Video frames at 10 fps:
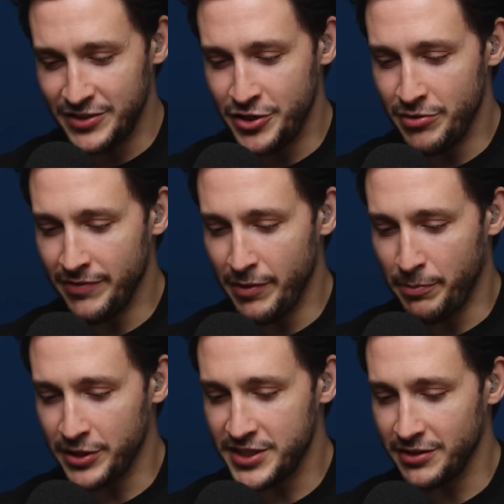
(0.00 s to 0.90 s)
do you have a
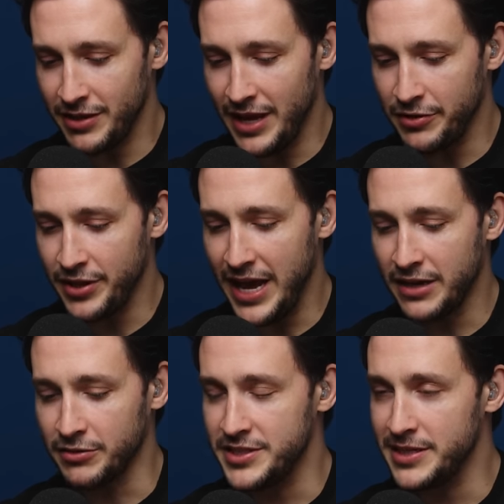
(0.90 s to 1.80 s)
personal health
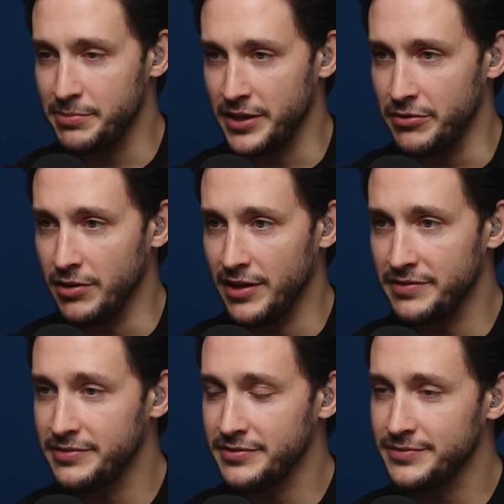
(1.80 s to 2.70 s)
hack or tip that you
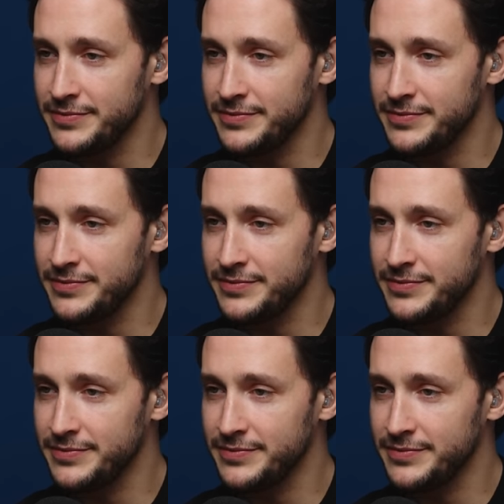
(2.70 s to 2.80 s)
love?